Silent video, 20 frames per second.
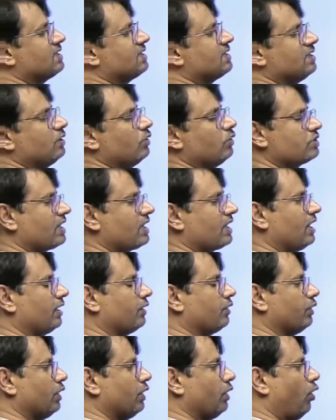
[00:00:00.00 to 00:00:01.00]
because an odd
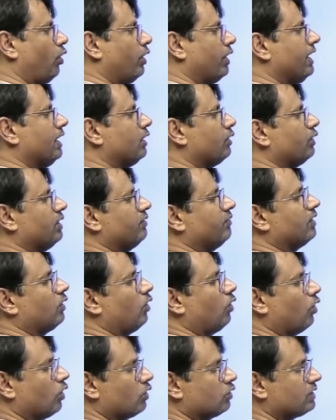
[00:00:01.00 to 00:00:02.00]
multiplied by an even
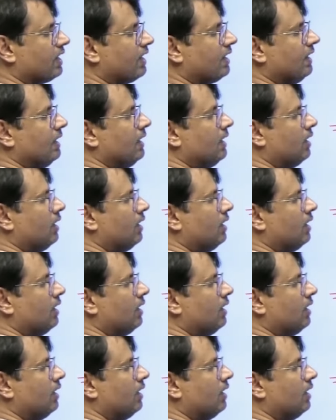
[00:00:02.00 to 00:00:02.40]
number is odd.